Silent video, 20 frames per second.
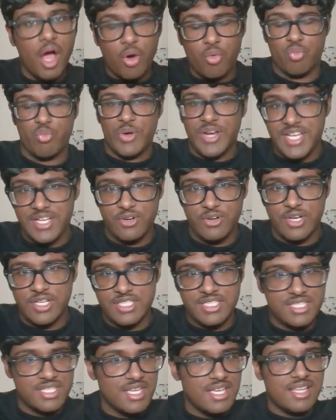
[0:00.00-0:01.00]
a
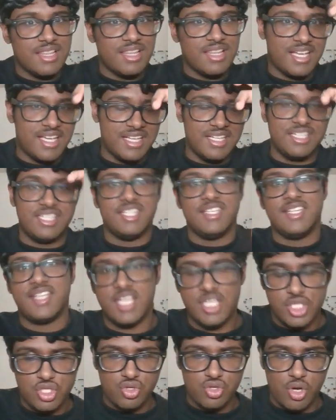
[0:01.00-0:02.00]
rigorous like
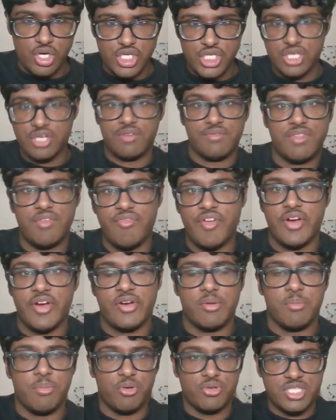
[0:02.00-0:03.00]
deconstruction of the
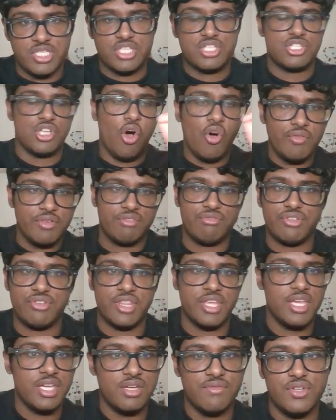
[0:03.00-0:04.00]
variables and solving for
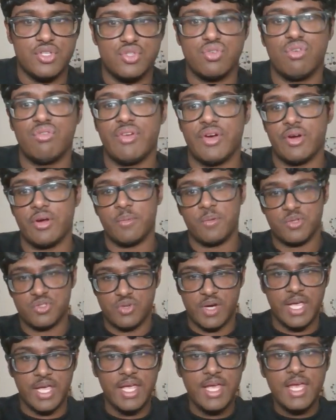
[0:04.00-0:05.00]
the individual variables,
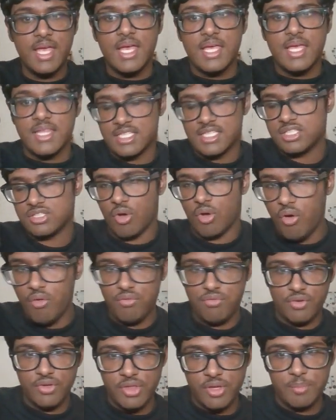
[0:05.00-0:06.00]
right?
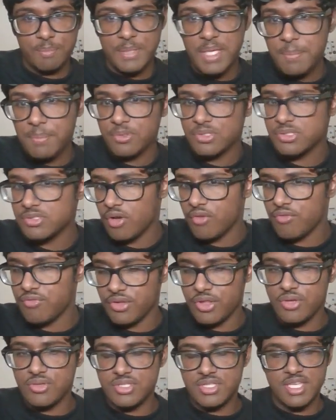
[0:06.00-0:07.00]
People solve for
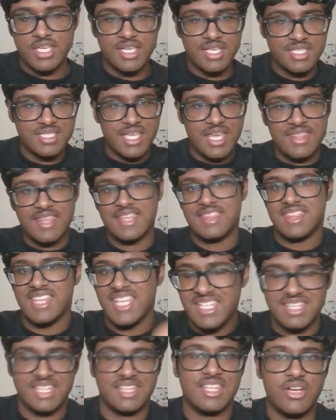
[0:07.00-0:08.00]
those things and they
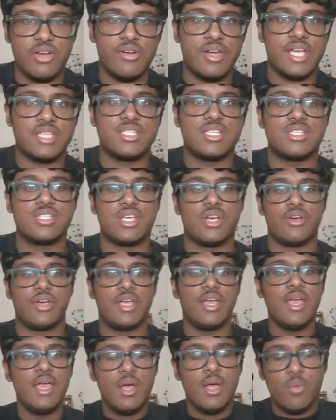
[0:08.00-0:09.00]
think that they're
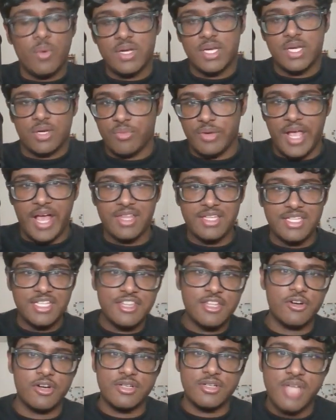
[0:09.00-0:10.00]
necessary when in reality
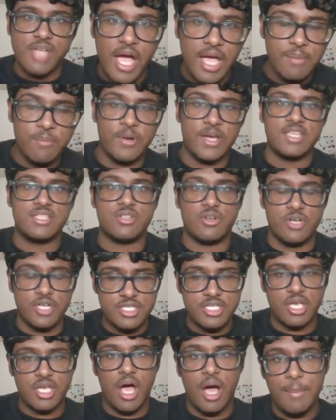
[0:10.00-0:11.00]
they're a time waster. And
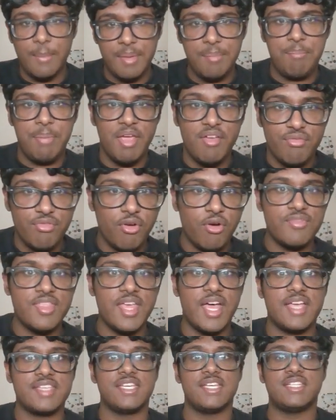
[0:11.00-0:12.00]
it's a common pitfall of
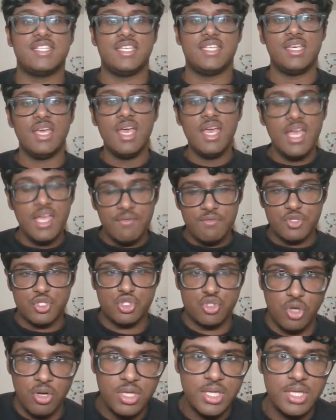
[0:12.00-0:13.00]
the SAT. If you're
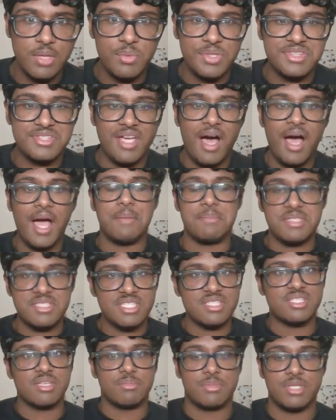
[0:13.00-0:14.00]
struggling with time, this
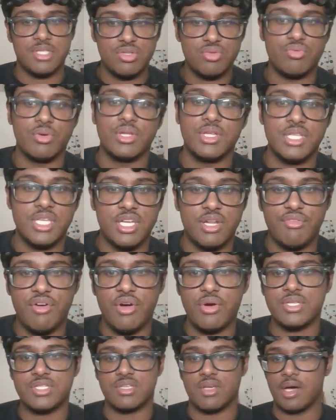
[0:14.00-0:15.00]
is something you really need to
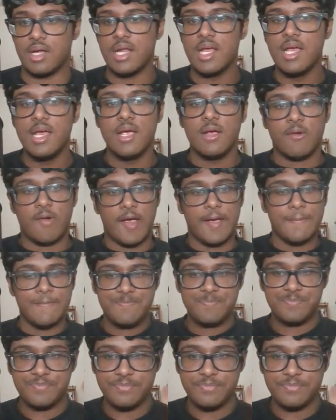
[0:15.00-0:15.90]
focus on, right?